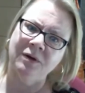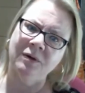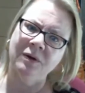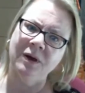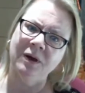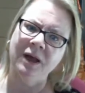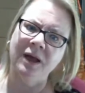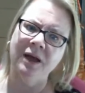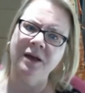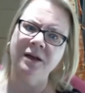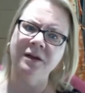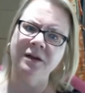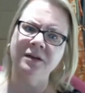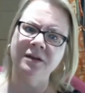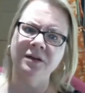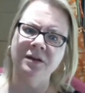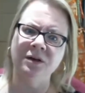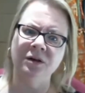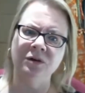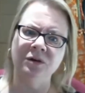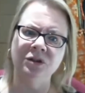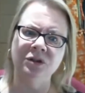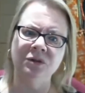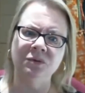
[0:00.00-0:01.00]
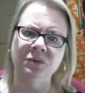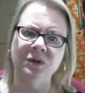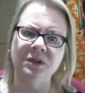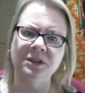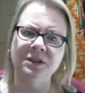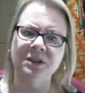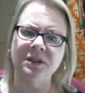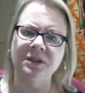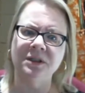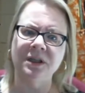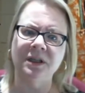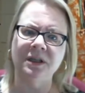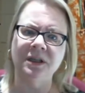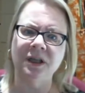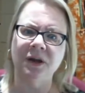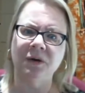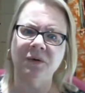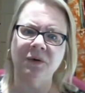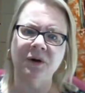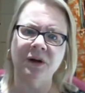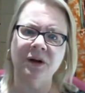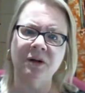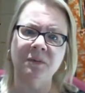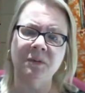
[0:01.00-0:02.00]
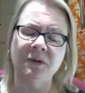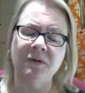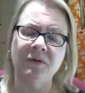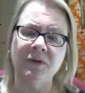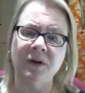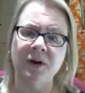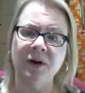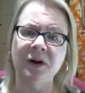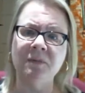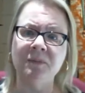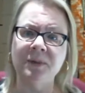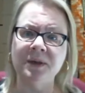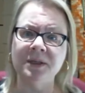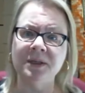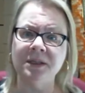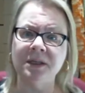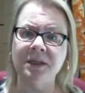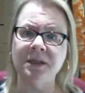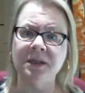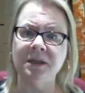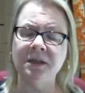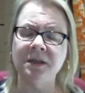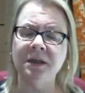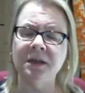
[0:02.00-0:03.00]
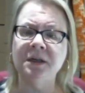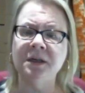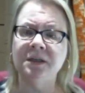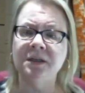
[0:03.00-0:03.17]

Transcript: And the notion was that they were going to be very busy